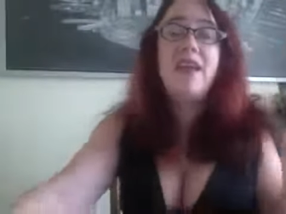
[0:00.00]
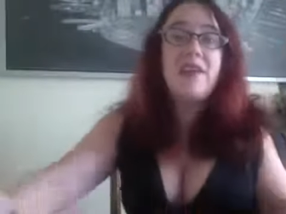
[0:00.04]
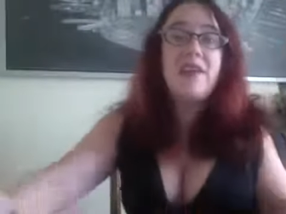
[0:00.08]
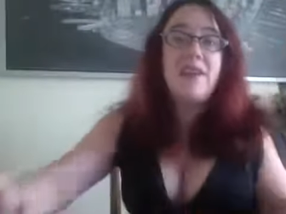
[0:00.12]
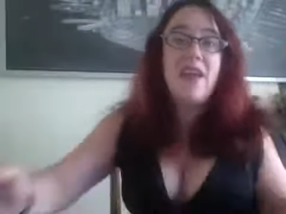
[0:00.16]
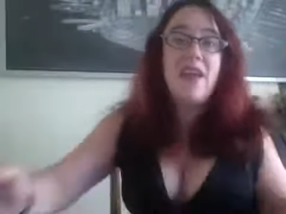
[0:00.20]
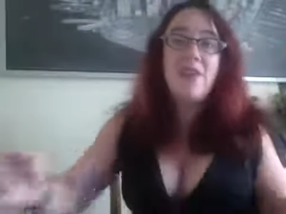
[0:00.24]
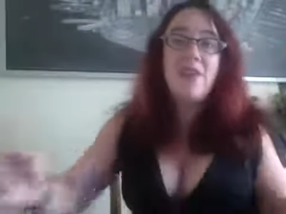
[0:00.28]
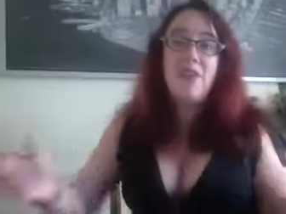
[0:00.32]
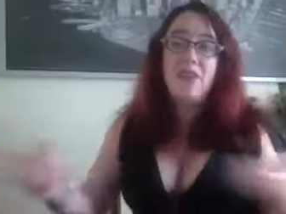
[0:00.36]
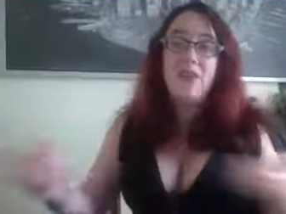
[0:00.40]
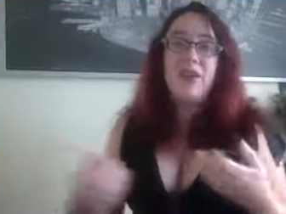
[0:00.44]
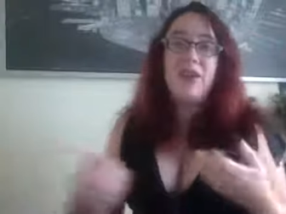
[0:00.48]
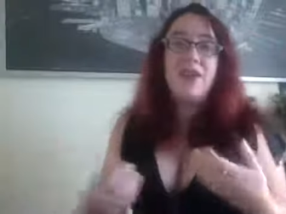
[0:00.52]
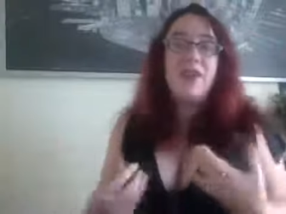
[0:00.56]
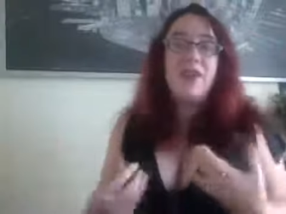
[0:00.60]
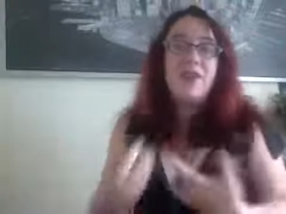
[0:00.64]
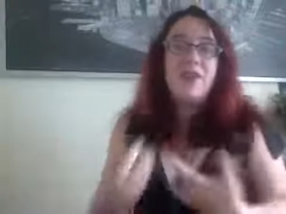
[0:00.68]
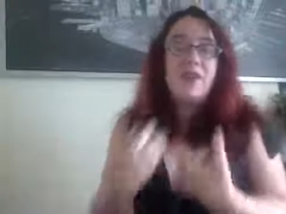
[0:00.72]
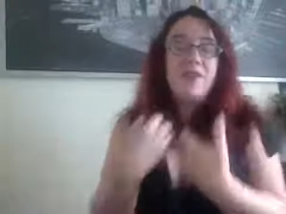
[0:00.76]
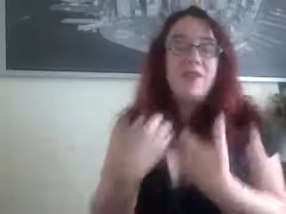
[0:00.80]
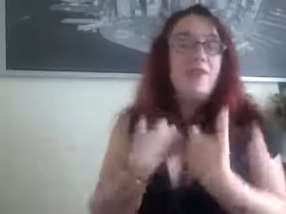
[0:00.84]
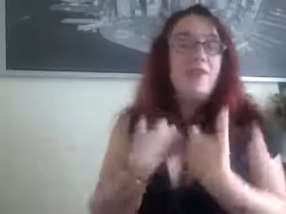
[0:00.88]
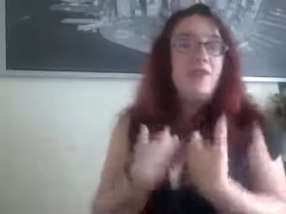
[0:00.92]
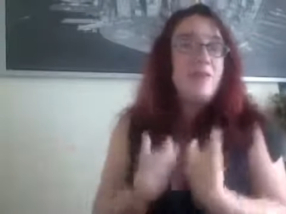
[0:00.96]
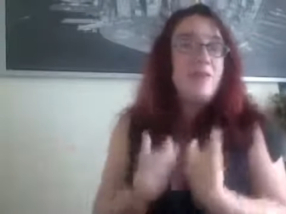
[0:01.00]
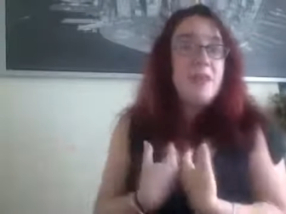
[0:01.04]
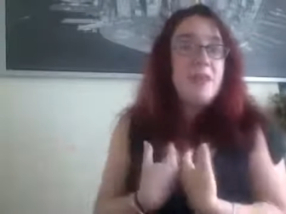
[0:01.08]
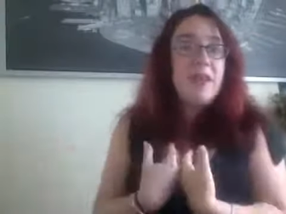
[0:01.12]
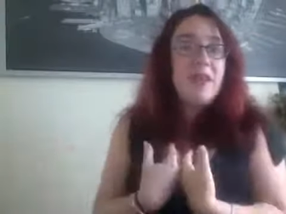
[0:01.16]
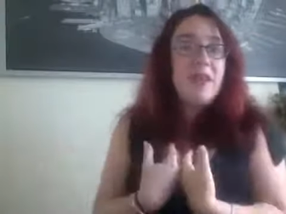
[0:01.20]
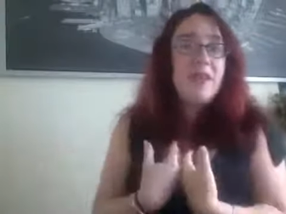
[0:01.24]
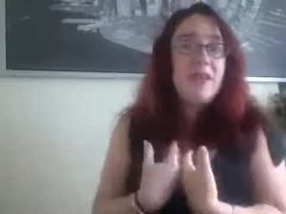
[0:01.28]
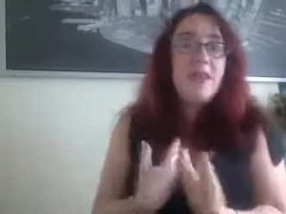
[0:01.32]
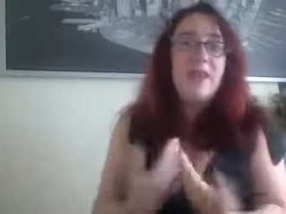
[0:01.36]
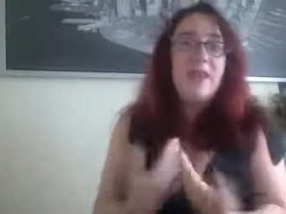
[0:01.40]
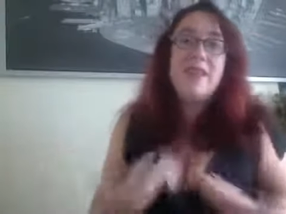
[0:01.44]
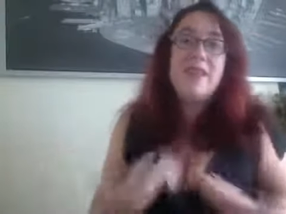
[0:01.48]
Now look, for
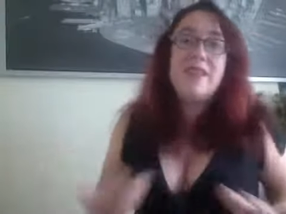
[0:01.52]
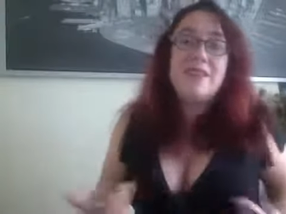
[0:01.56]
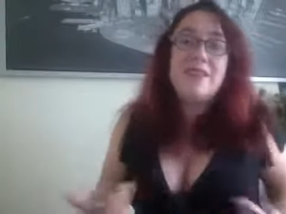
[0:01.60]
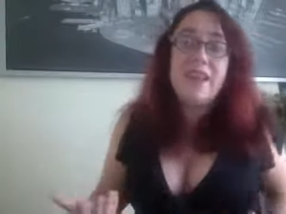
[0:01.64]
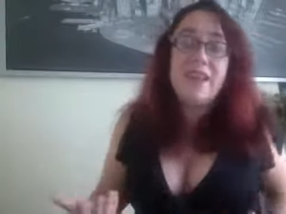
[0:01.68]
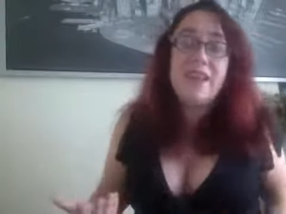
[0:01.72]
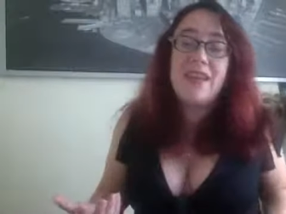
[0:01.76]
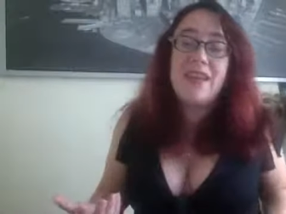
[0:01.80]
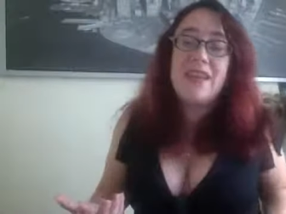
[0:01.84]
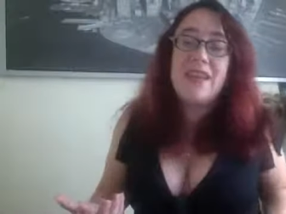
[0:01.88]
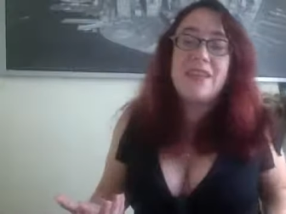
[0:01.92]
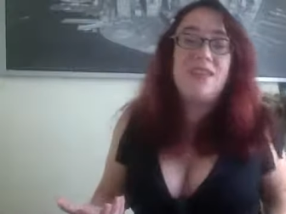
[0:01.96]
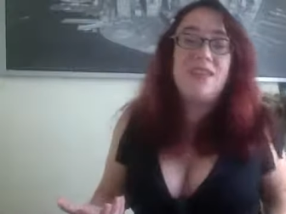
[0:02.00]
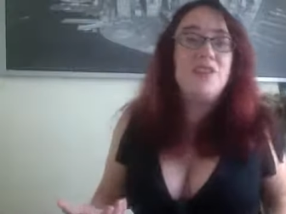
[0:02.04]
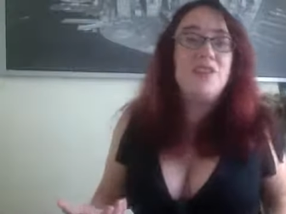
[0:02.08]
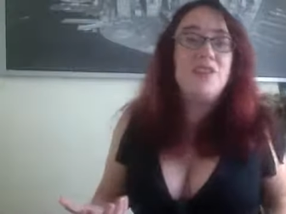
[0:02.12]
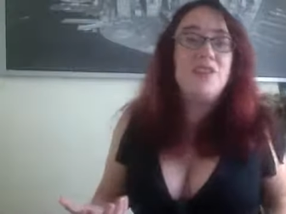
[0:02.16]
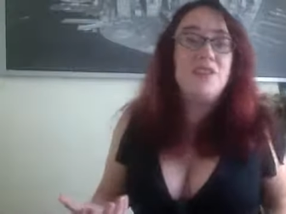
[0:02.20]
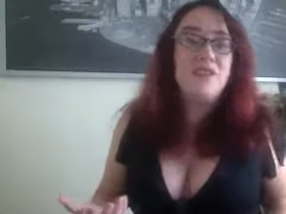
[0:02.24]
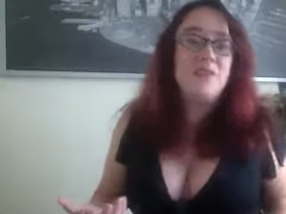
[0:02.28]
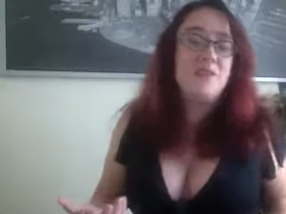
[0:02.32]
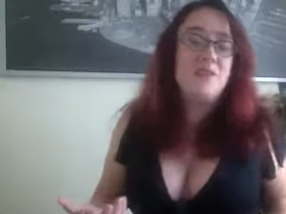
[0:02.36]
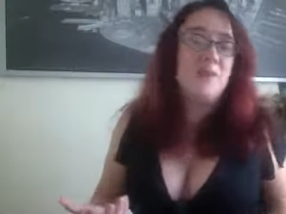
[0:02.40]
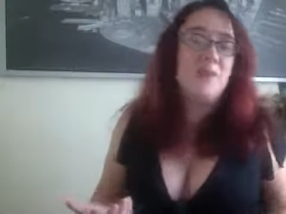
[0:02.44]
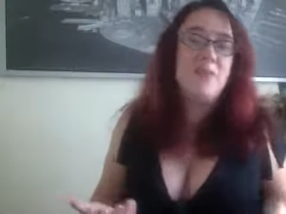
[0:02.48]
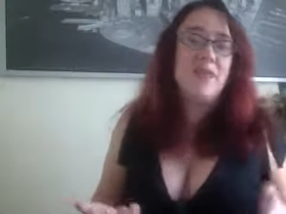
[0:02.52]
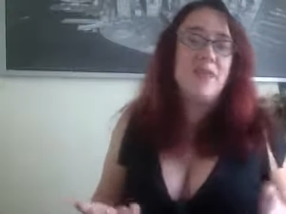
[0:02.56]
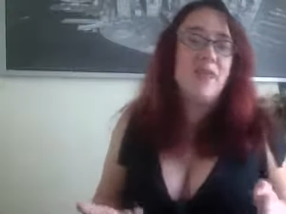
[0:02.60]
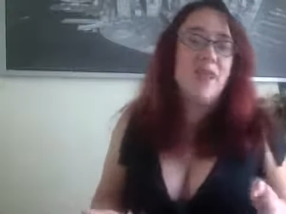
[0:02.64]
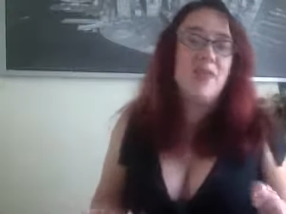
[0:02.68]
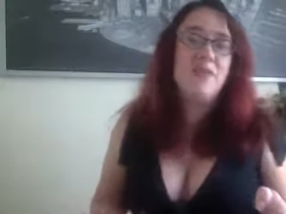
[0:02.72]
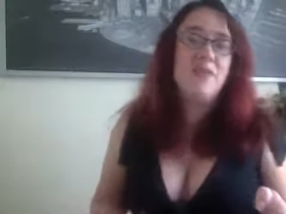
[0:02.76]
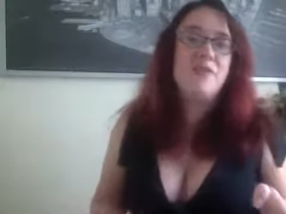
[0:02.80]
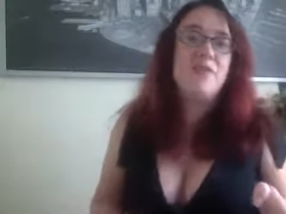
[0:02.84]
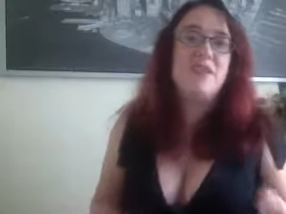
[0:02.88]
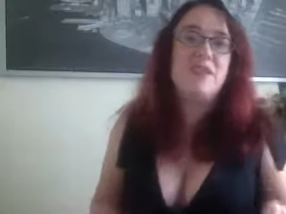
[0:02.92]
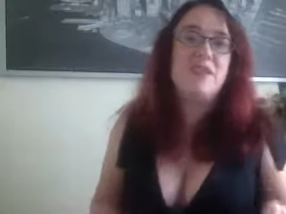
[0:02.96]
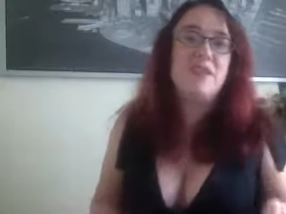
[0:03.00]
me, it's not easy to do something
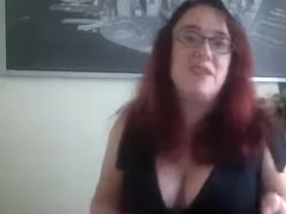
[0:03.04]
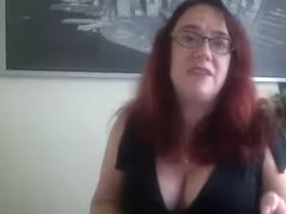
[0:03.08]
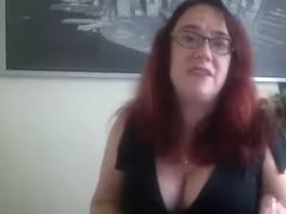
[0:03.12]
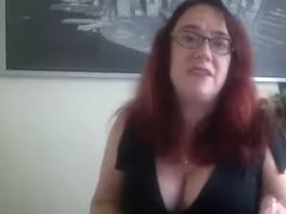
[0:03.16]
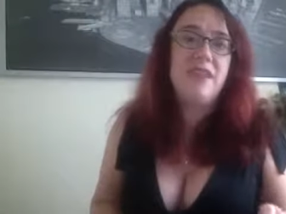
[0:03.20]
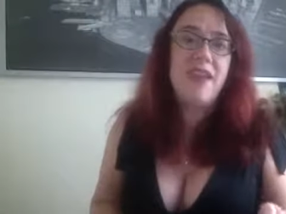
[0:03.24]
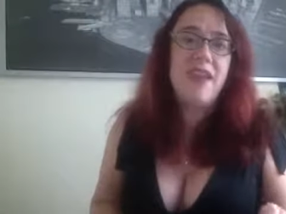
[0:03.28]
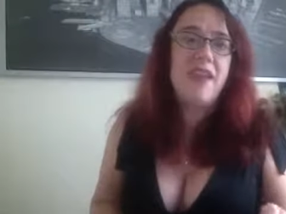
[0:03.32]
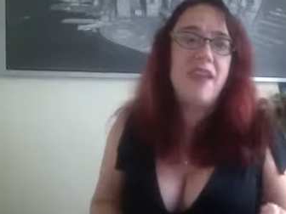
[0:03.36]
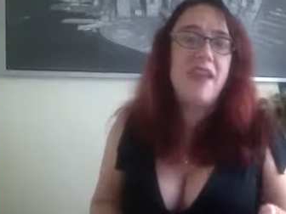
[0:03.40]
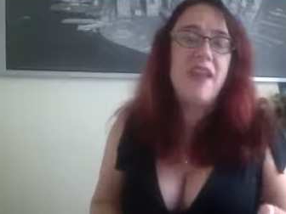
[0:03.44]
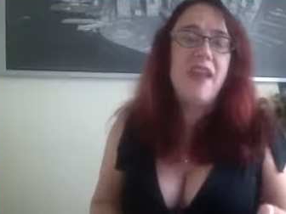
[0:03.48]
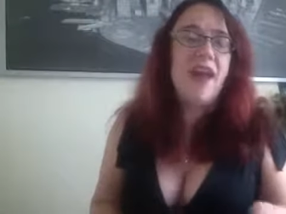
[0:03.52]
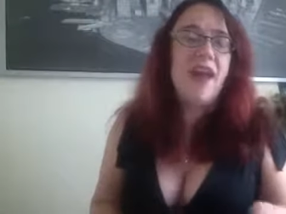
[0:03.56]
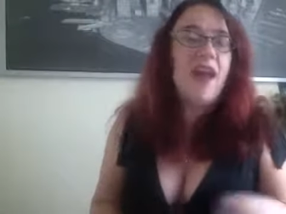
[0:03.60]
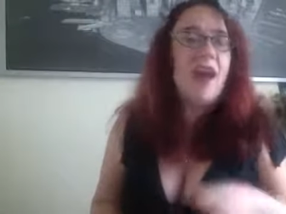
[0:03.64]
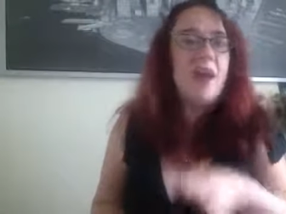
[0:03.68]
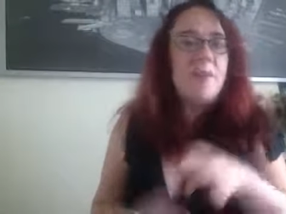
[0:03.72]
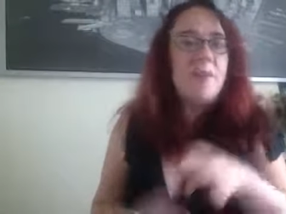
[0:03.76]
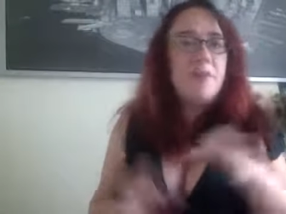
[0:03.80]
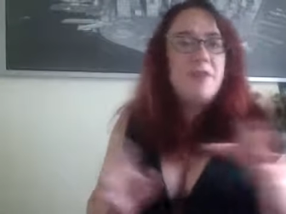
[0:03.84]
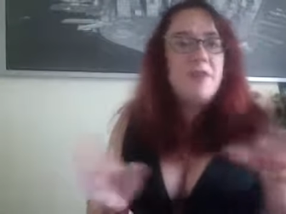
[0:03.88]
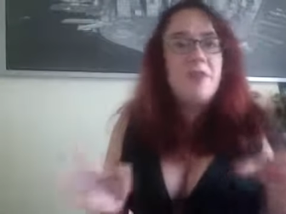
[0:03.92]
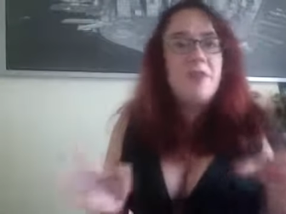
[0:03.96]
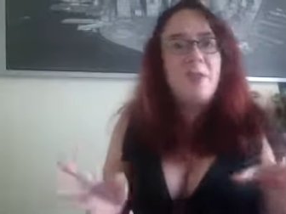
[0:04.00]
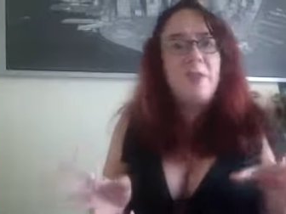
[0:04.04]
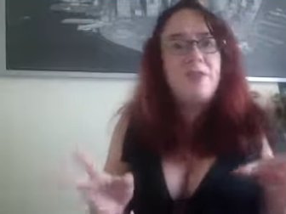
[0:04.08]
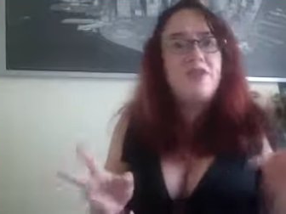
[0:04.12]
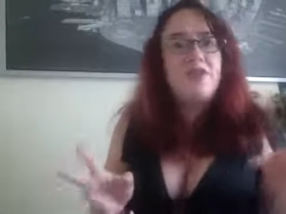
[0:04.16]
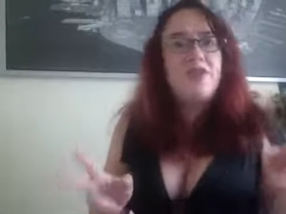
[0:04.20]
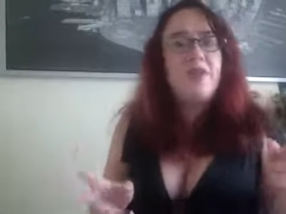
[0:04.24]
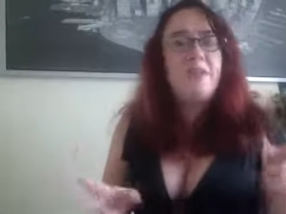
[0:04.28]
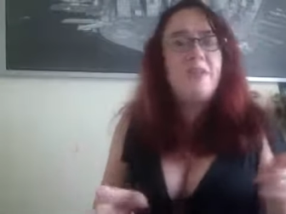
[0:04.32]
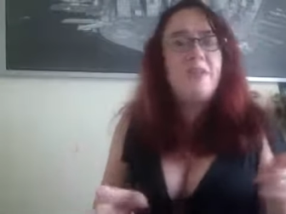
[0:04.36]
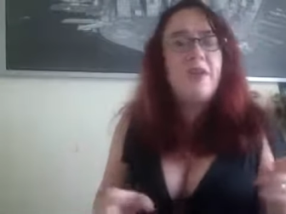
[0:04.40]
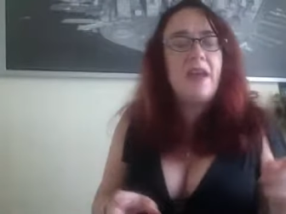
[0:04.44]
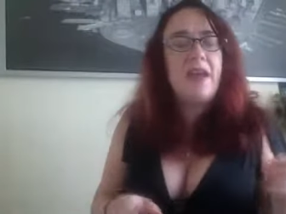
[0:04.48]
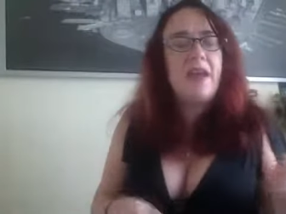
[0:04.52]
every single day. I'm a double
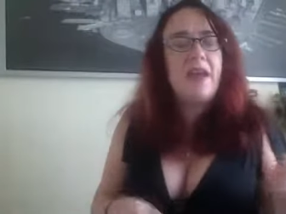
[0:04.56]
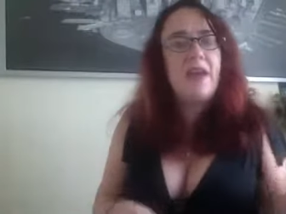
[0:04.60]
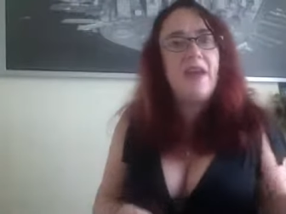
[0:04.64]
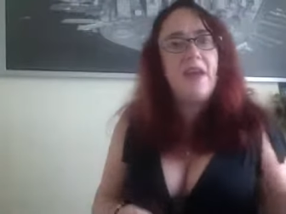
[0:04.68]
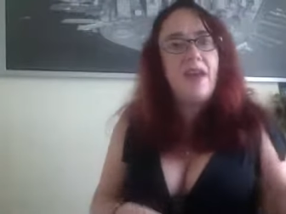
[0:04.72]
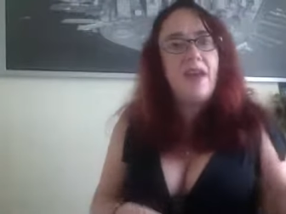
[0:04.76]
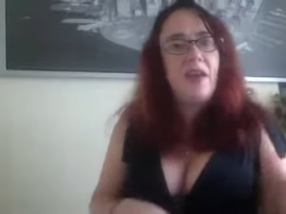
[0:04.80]
Gemini.